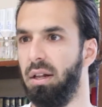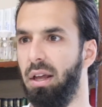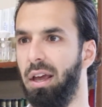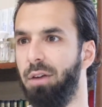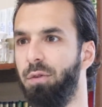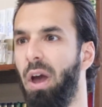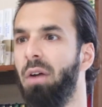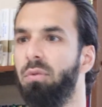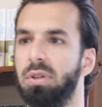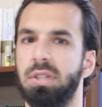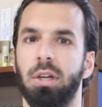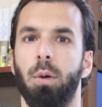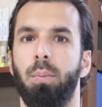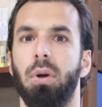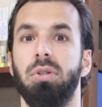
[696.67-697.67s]
If every
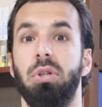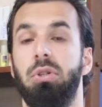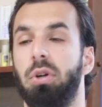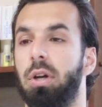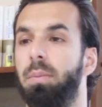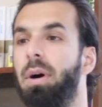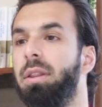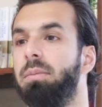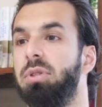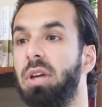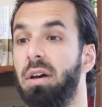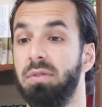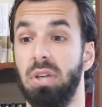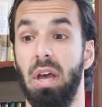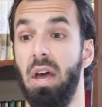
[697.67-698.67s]
single person took it upon
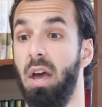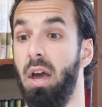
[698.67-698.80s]
themselves.